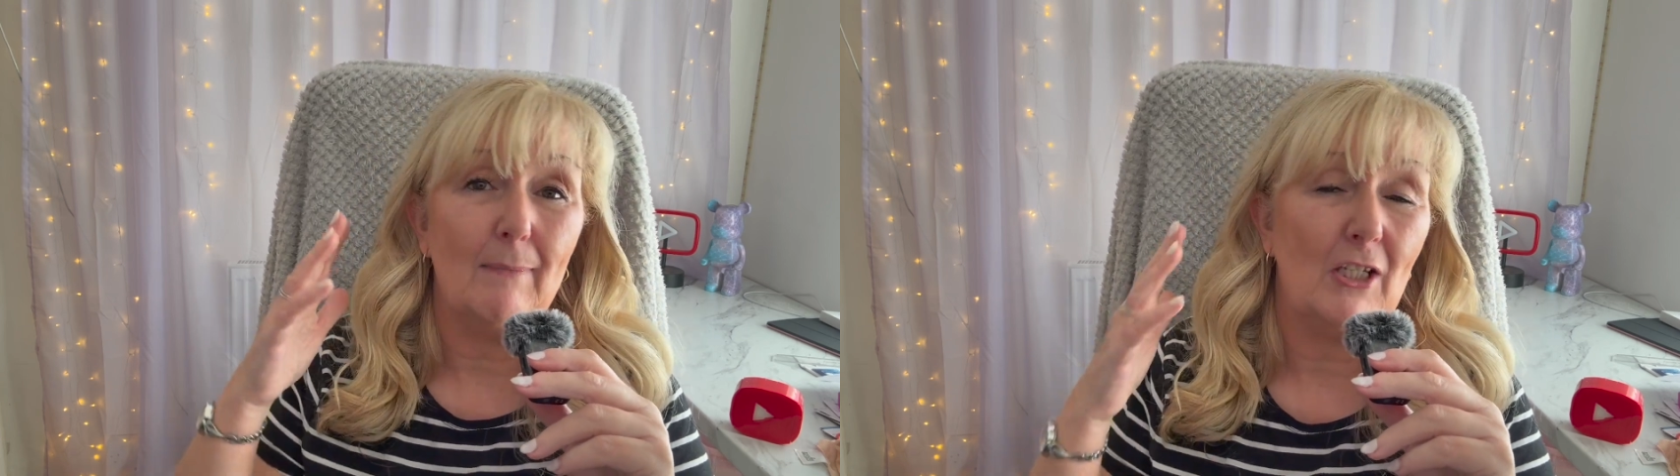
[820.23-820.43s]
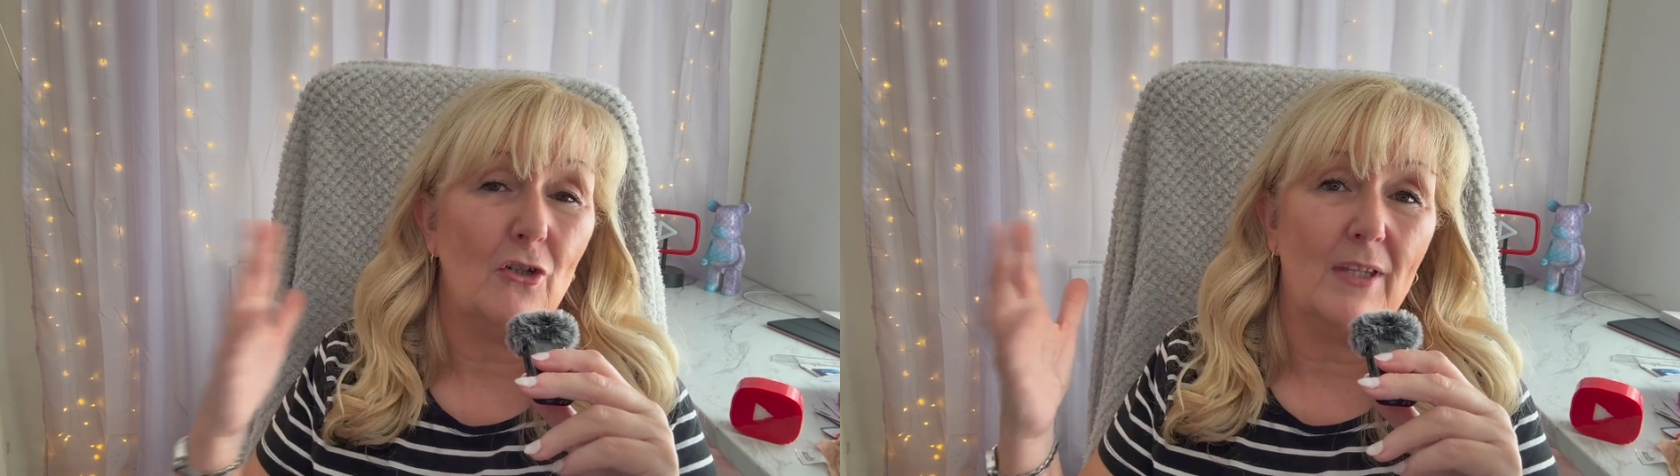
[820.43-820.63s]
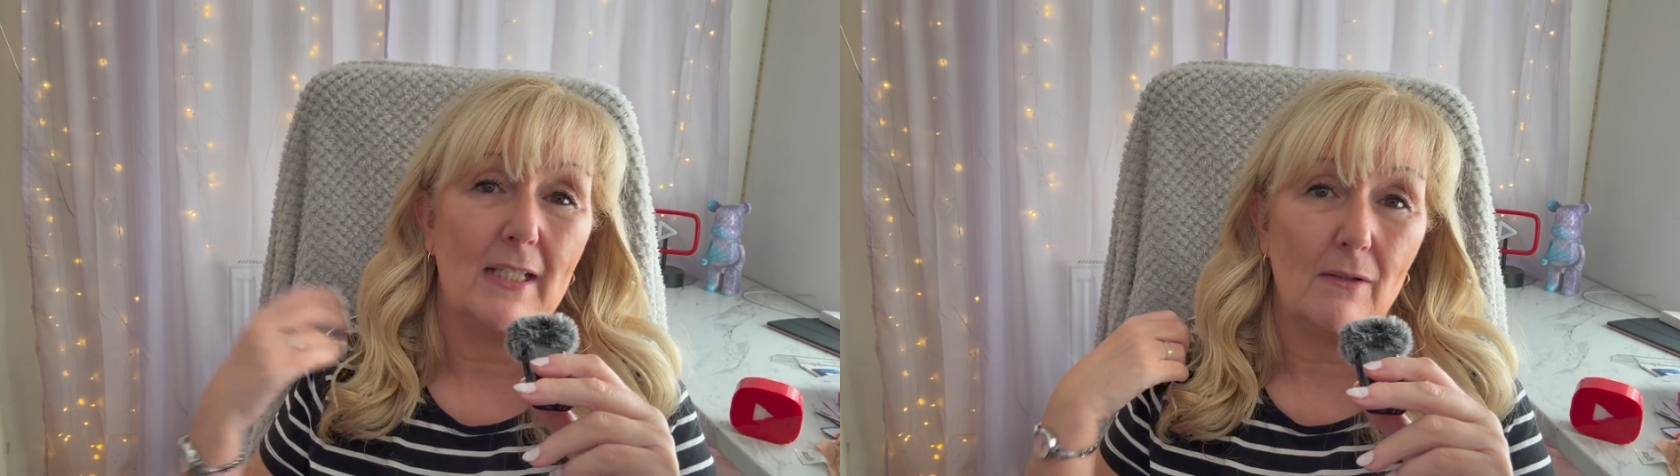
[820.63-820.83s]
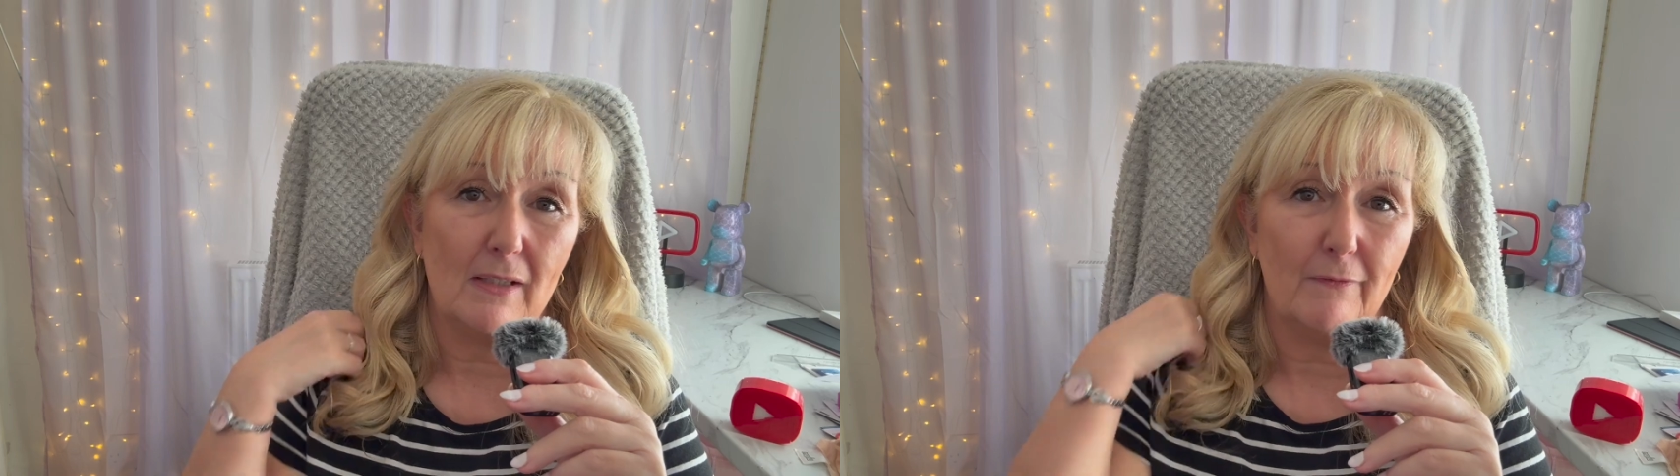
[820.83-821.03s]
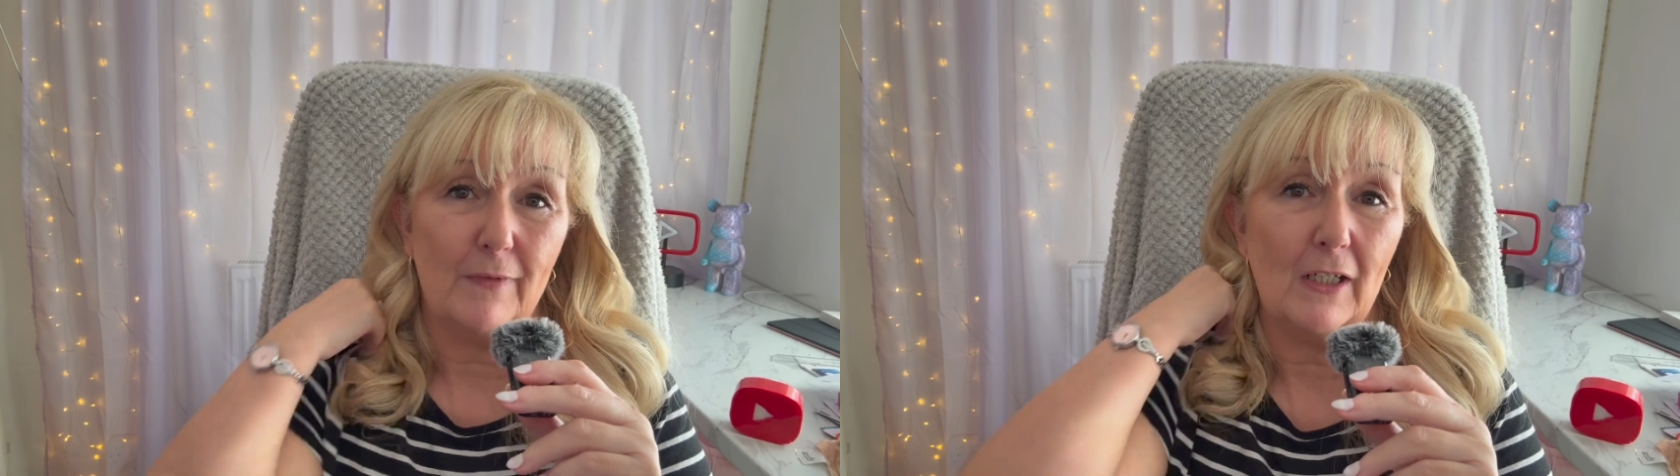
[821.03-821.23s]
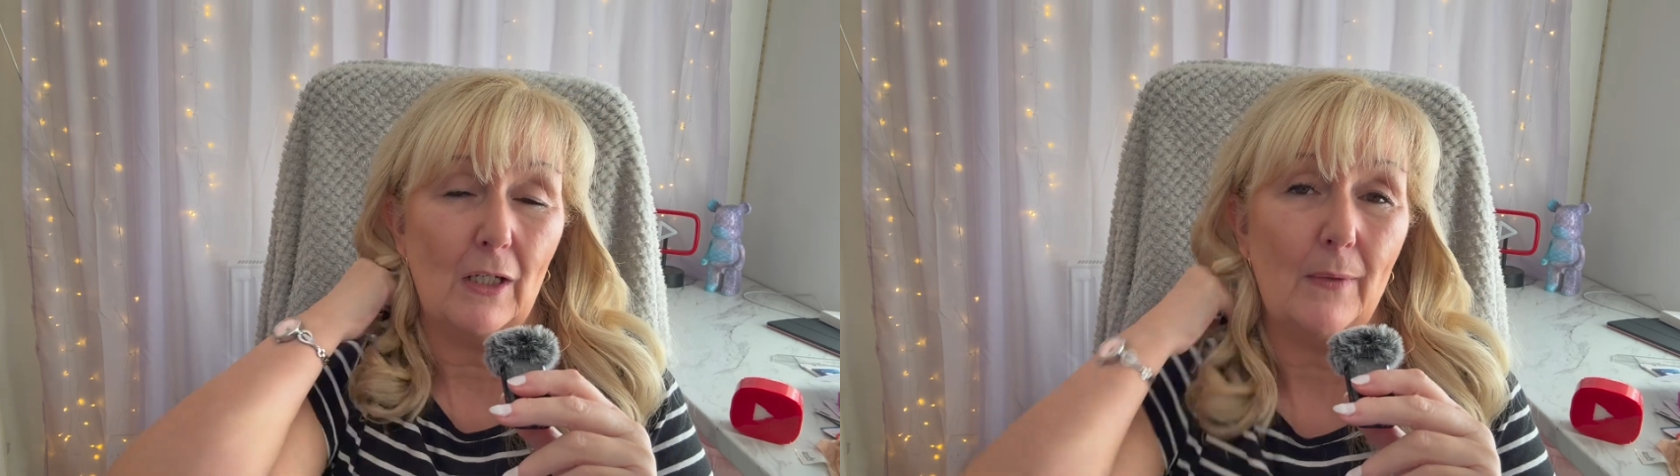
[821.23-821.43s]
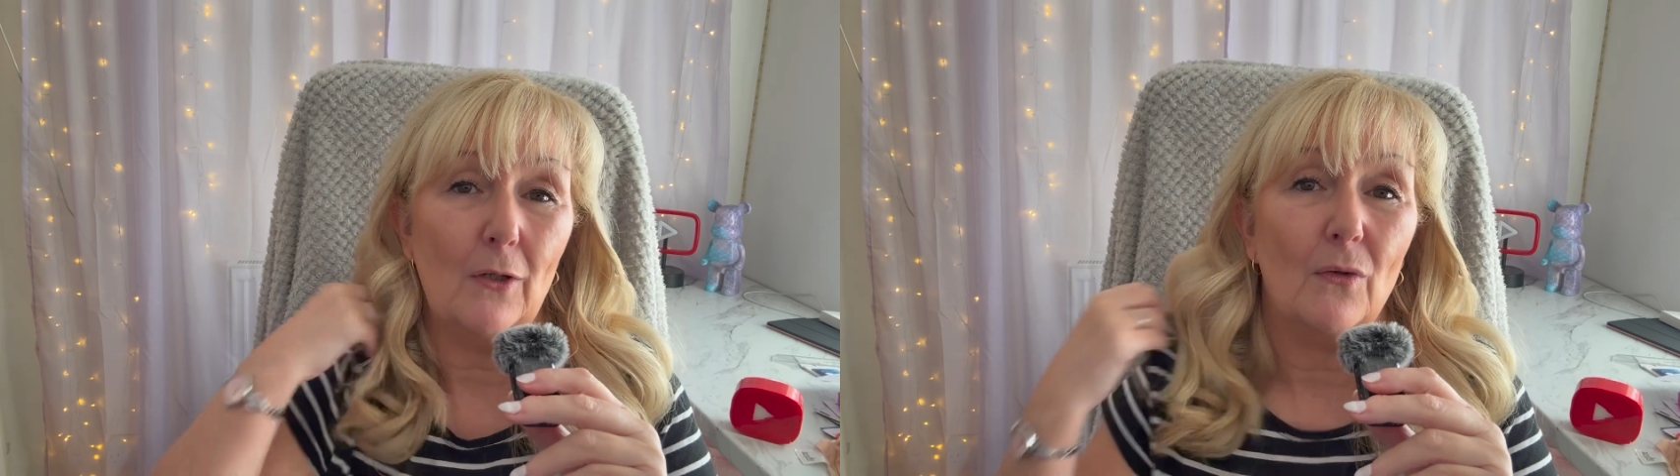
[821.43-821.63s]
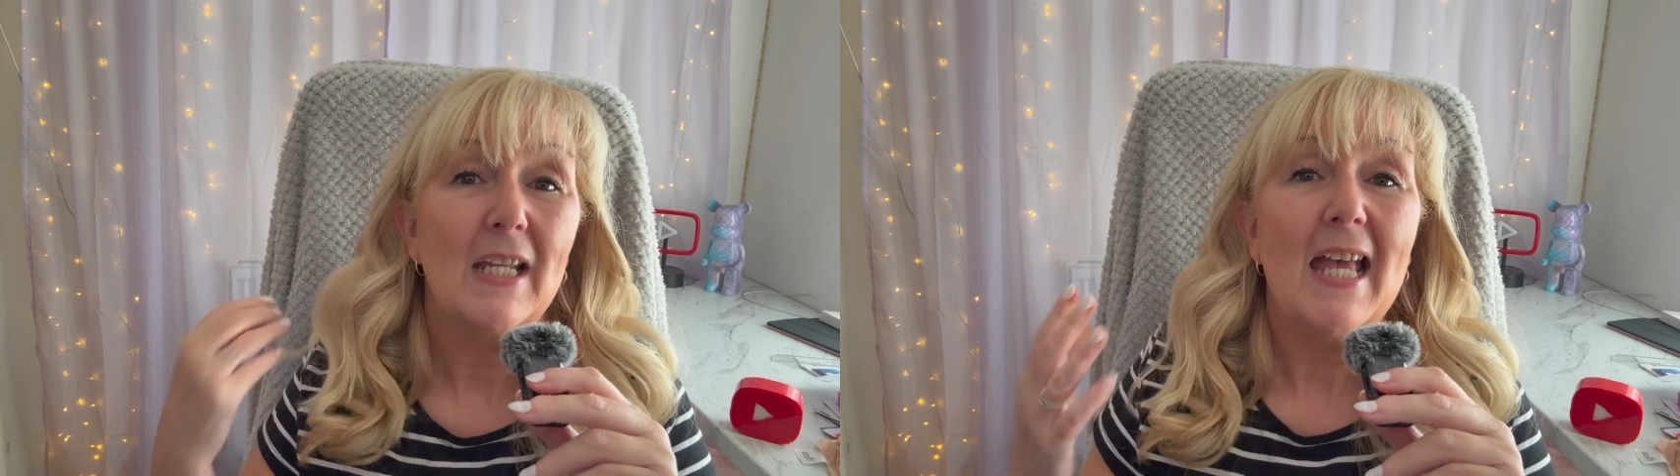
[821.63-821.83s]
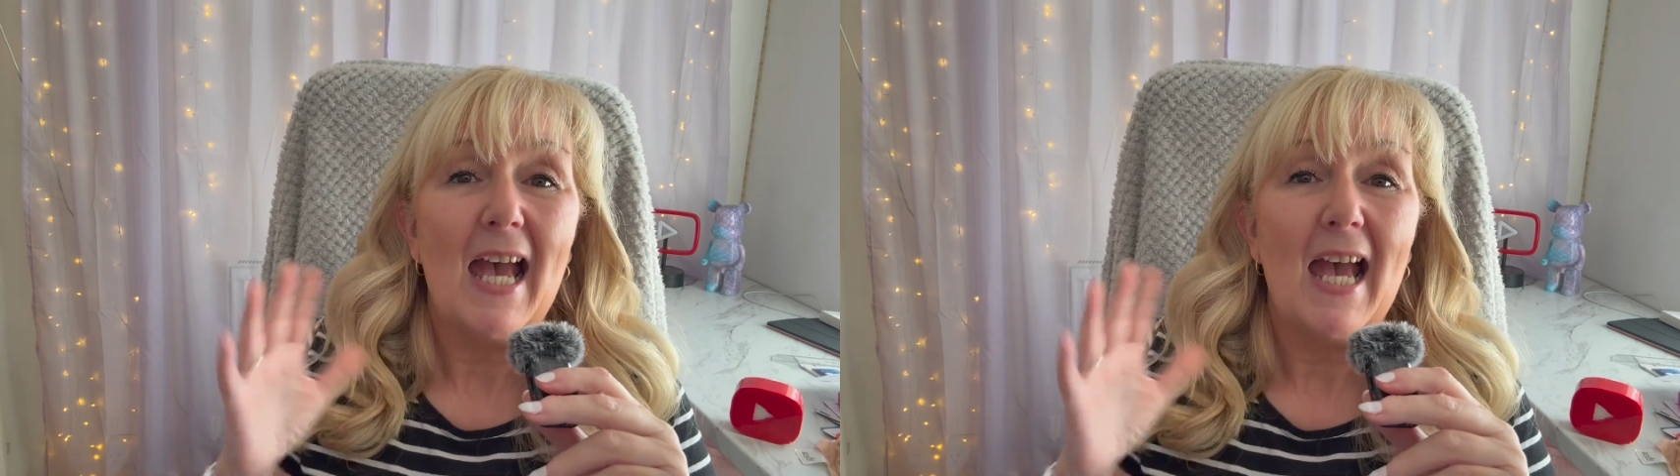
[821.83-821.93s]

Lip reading: make sure there's lots of fun going on.